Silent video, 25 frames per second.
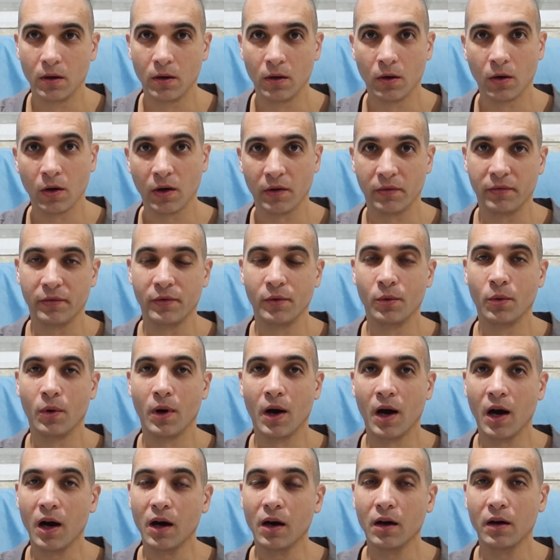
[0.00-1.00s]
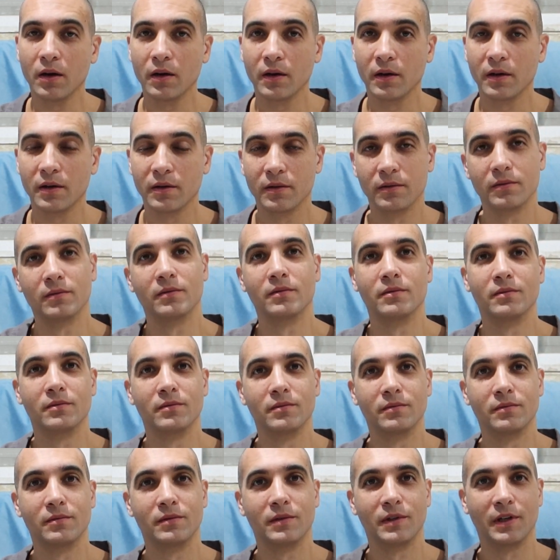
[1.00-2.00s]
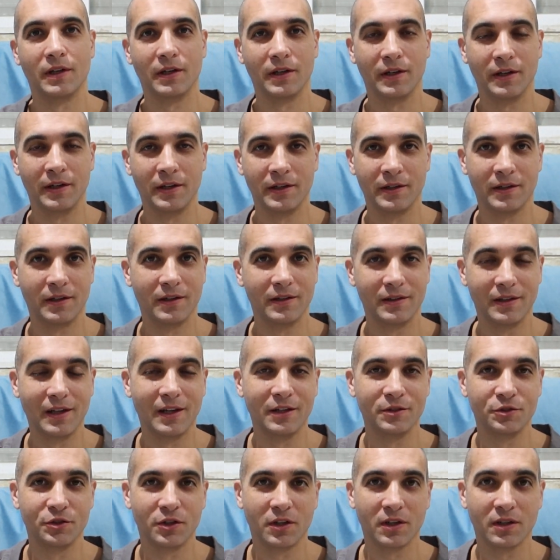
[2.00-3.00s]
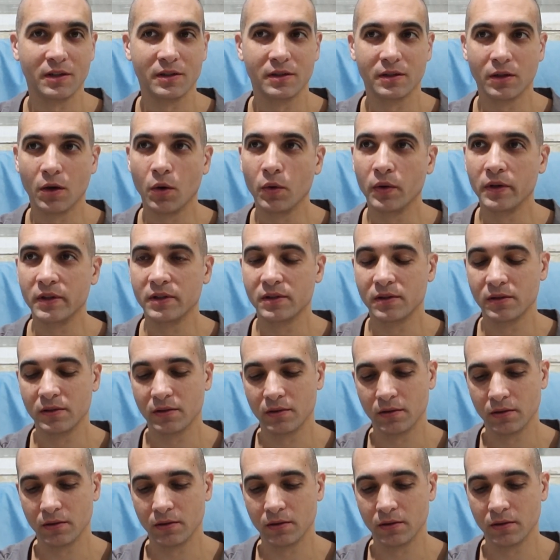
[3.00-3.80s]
Or if you are in a danger, so it